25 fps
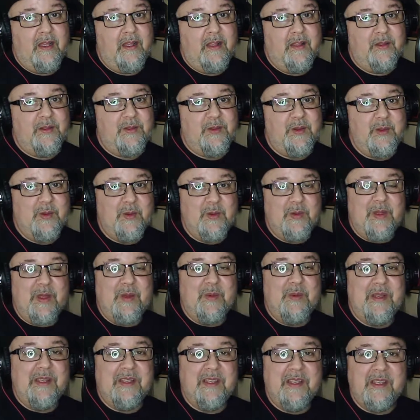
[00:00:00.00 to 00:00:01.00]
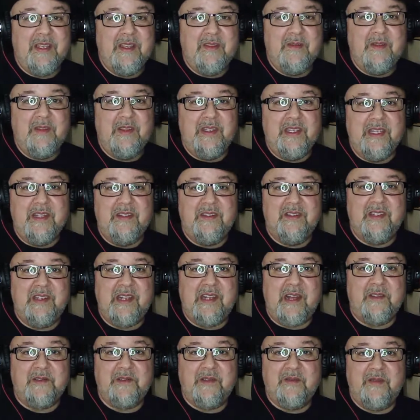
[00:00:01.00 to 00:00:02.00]
so that we can give you the ins and
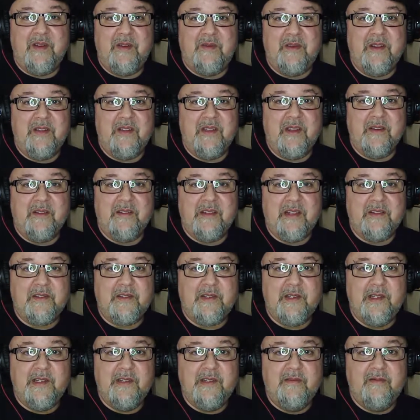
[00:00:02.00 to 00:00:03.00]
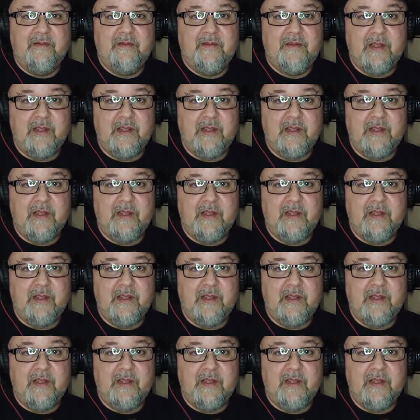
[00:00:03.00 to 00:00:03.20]
outs of everything. Sounds good?